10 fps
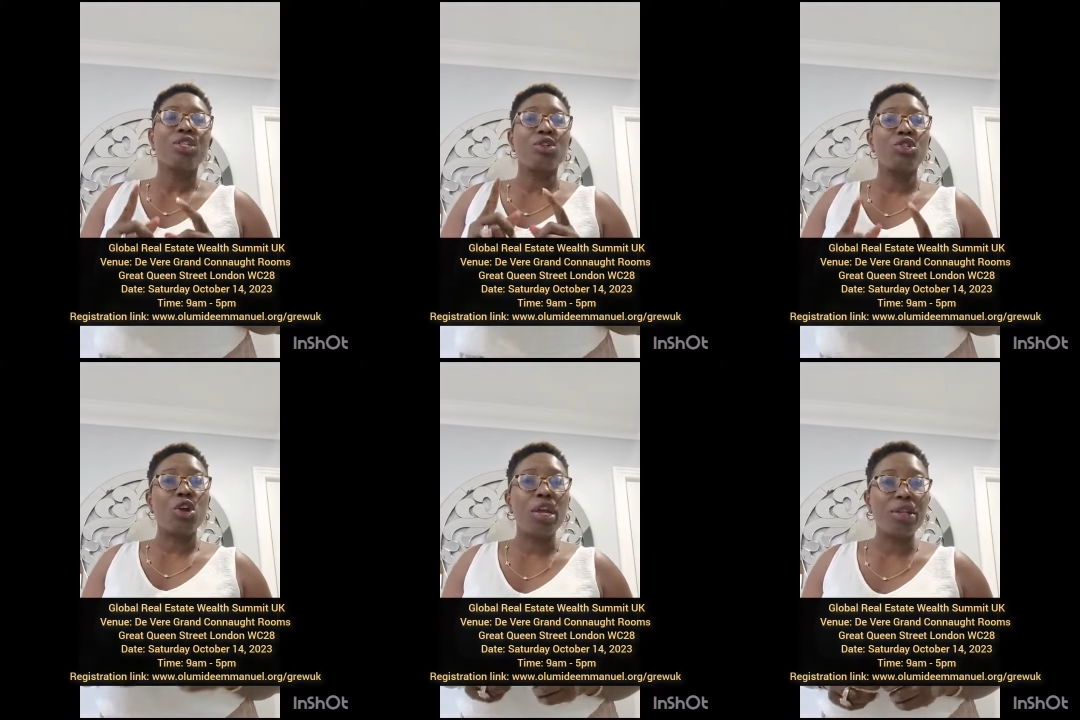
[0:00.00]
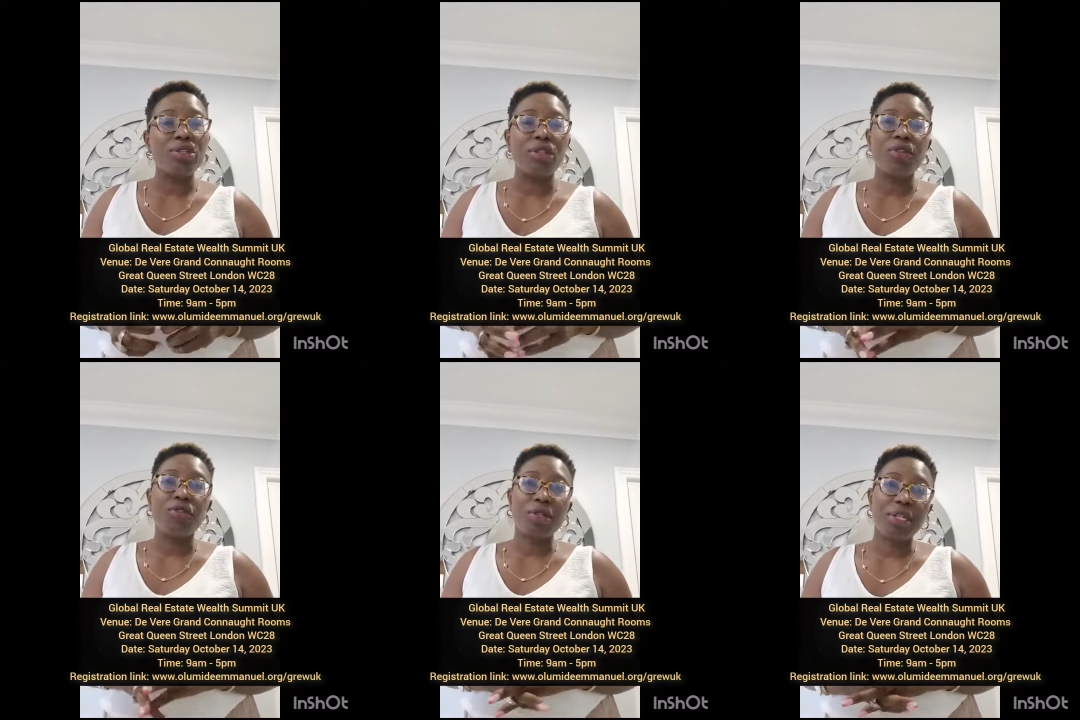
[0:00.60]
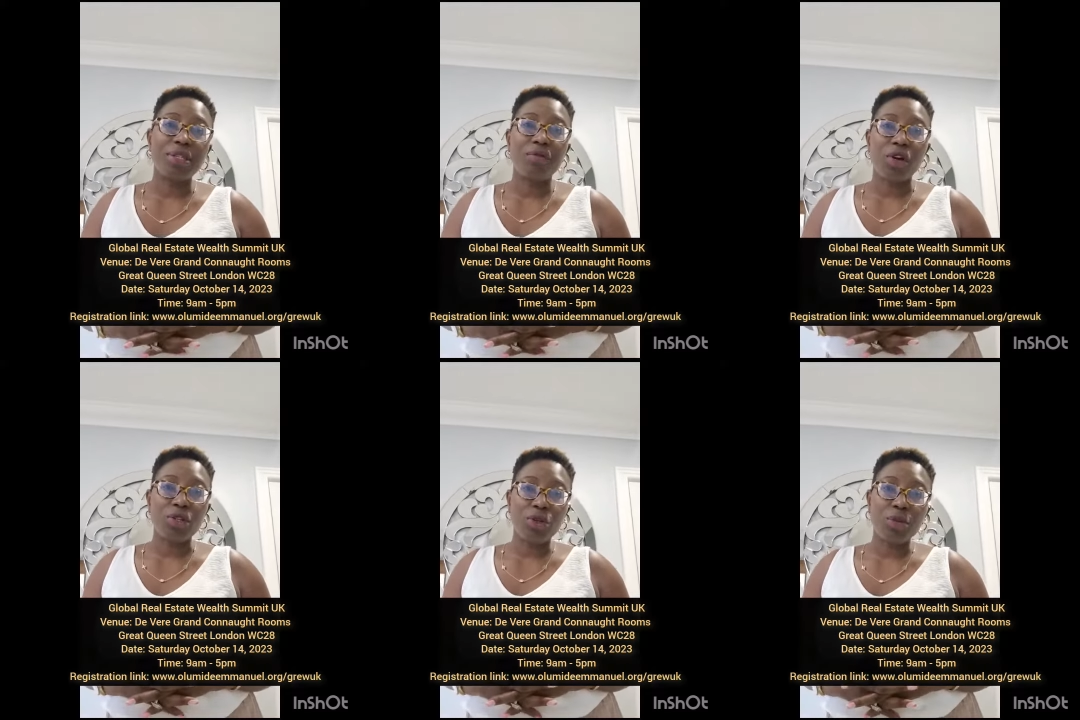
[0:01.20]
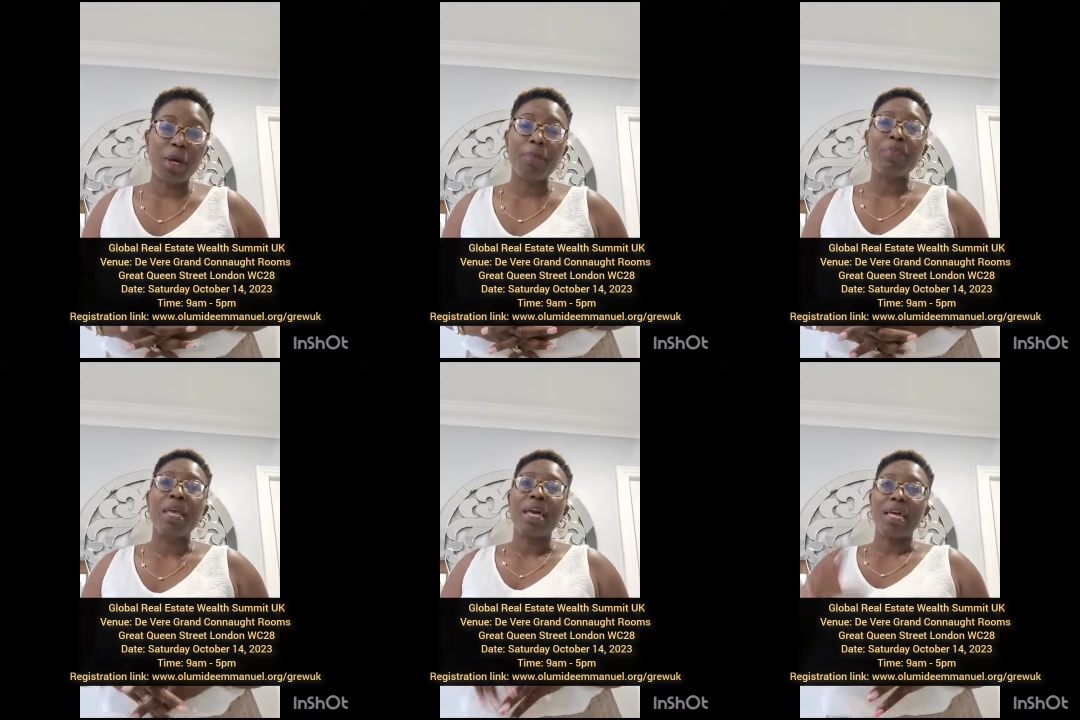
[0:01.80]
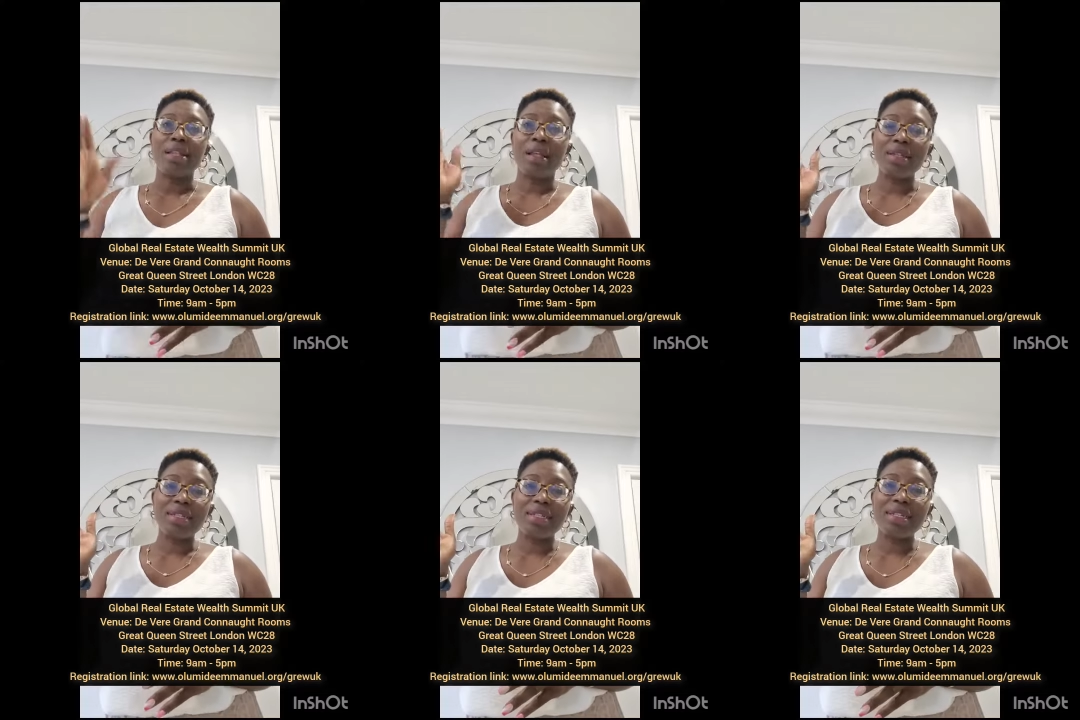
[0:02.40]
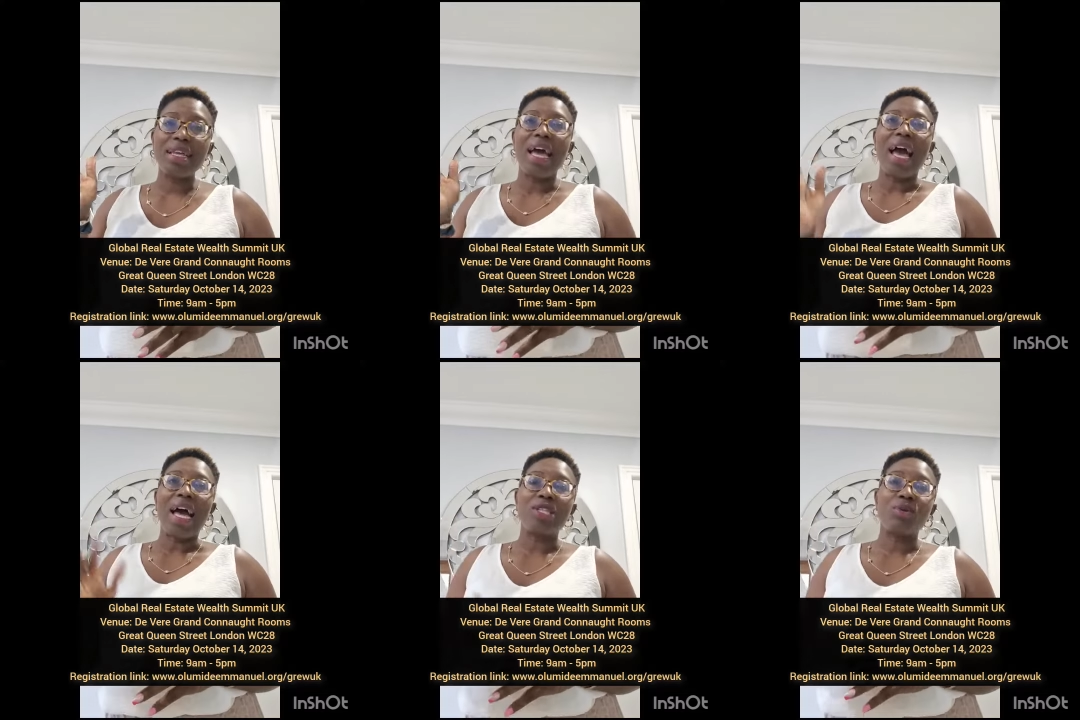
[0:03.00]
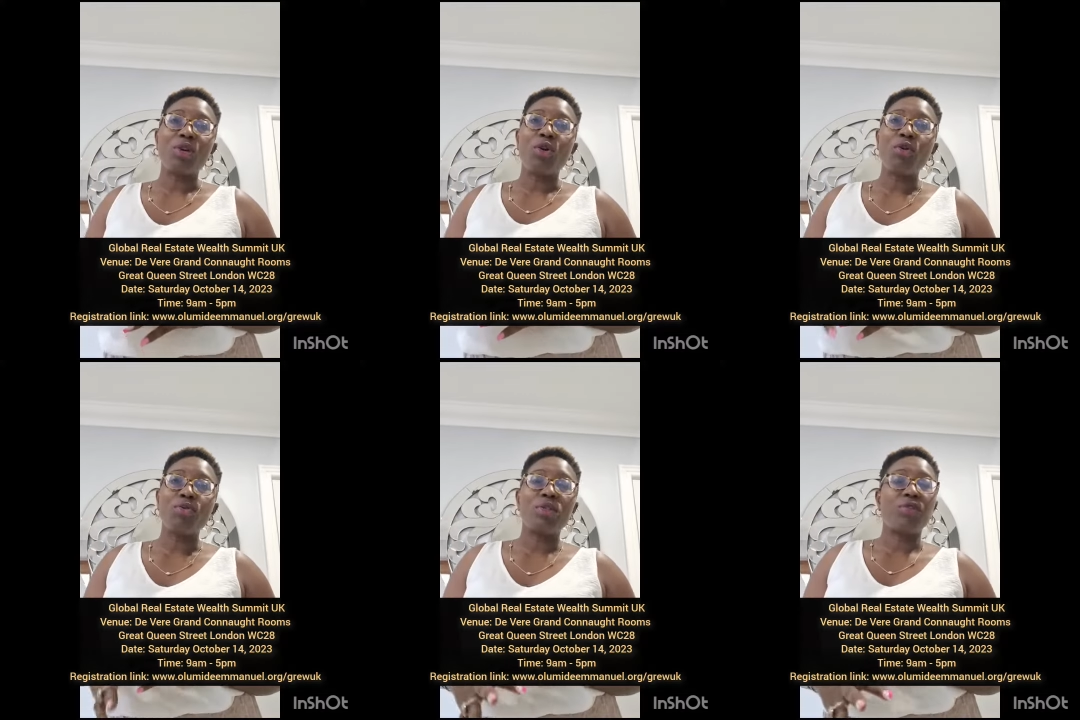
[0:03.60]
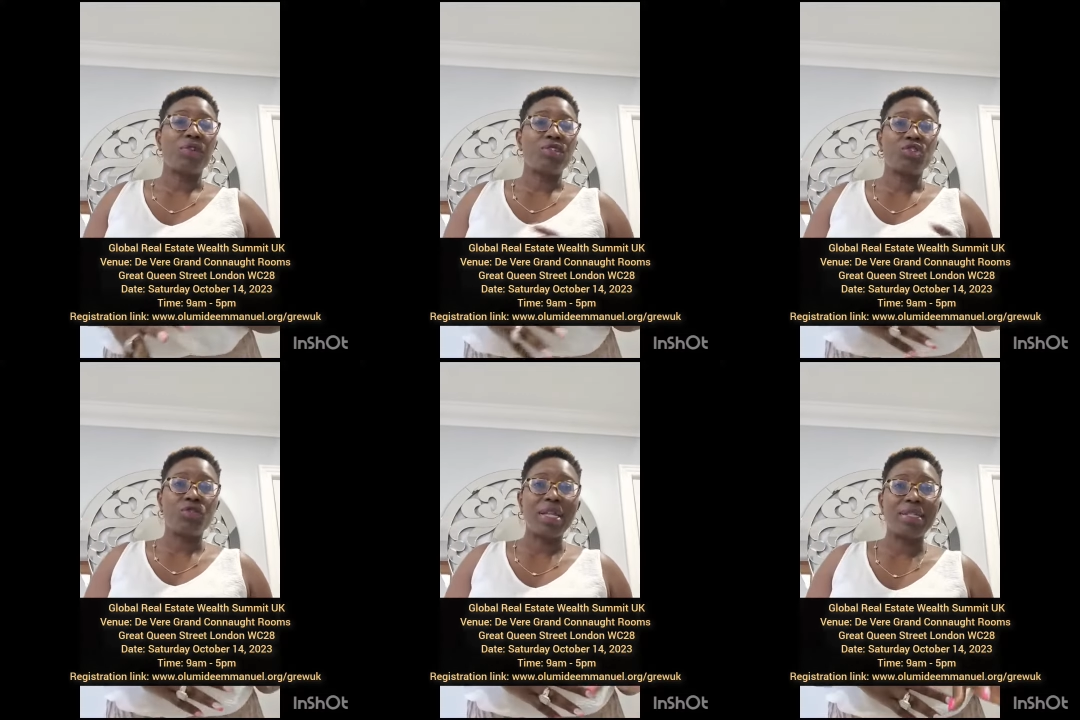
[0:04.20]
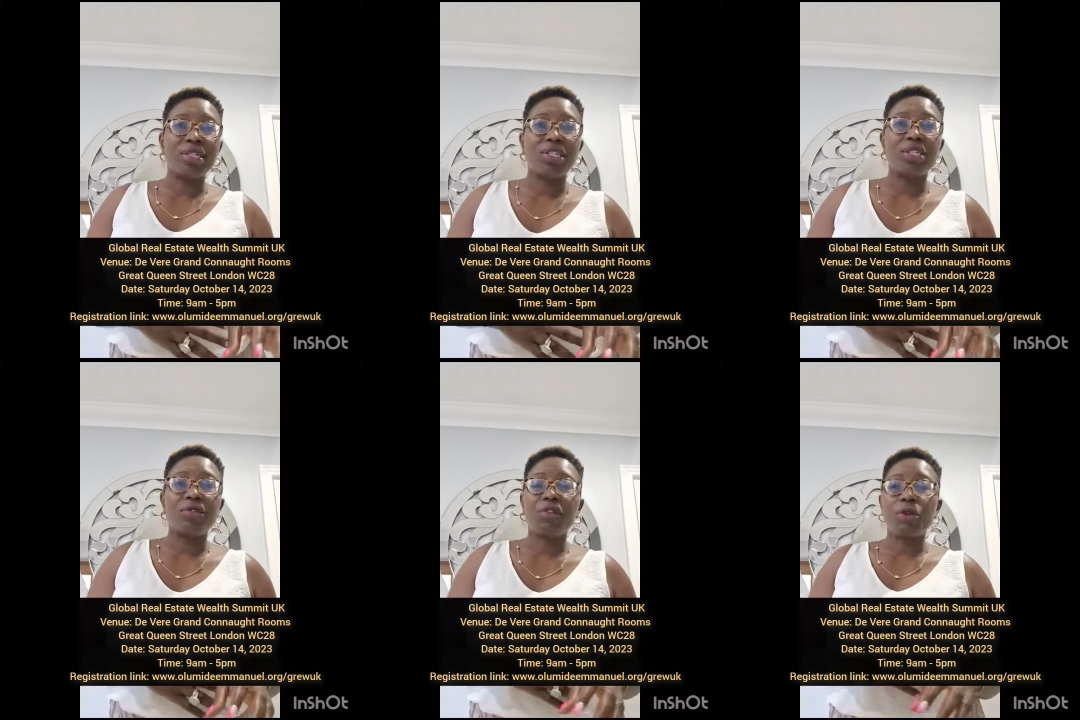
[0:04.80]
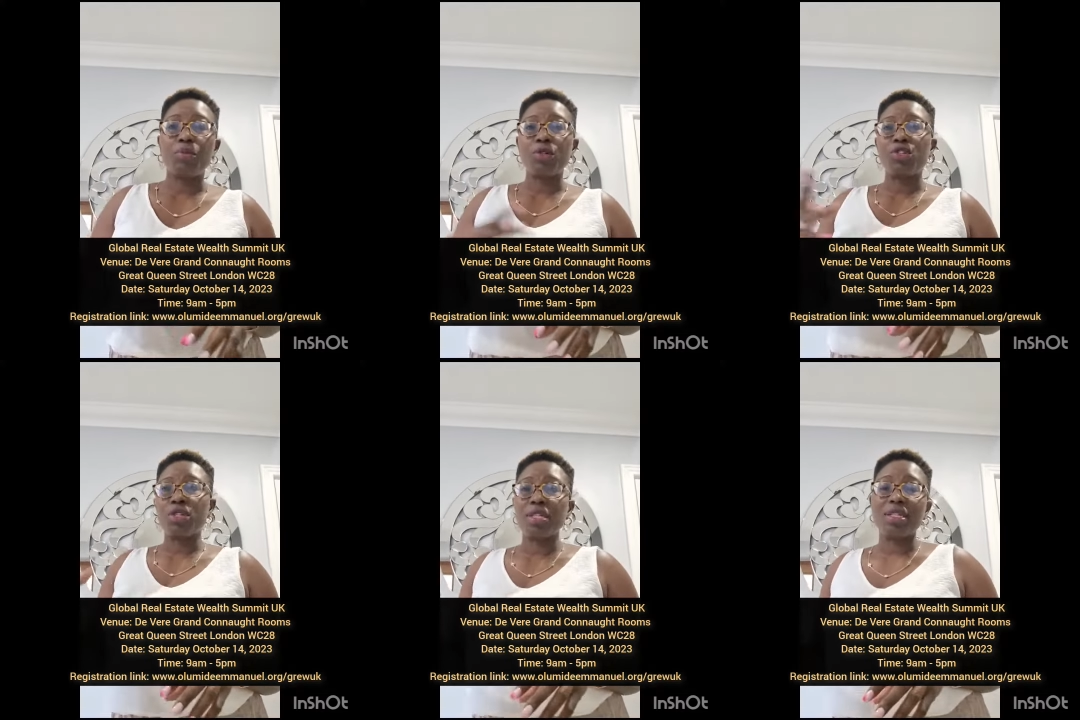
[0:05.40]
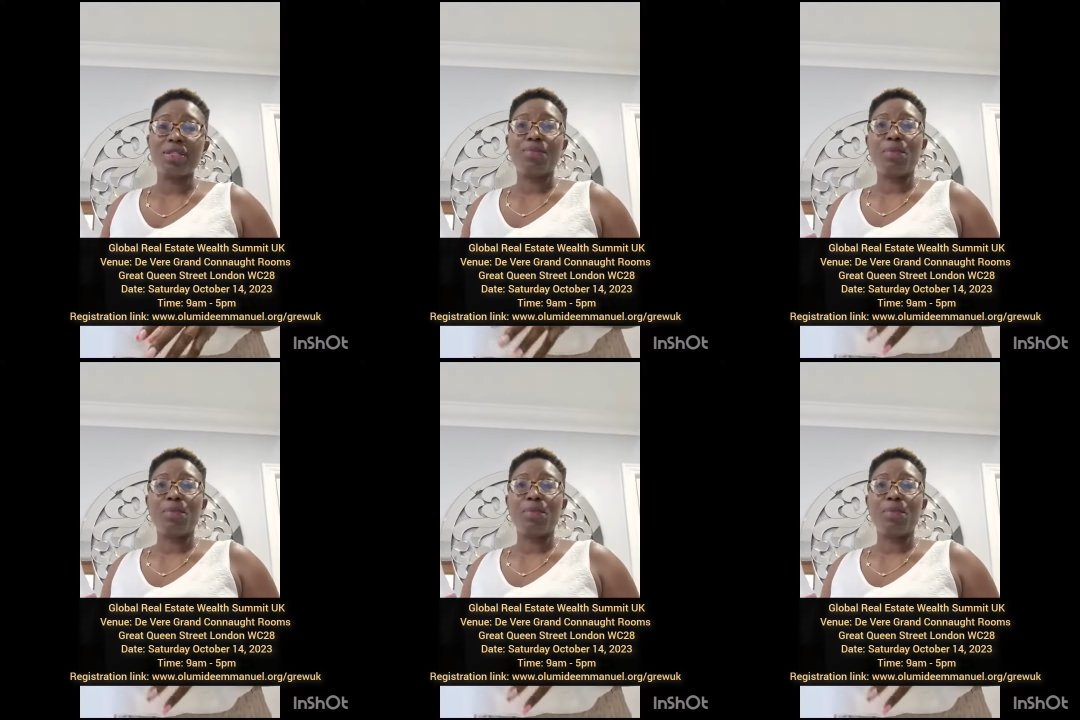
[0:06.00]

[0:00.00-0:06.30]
So join us on the 14th of October in London as we go through different strategies, different opportunities,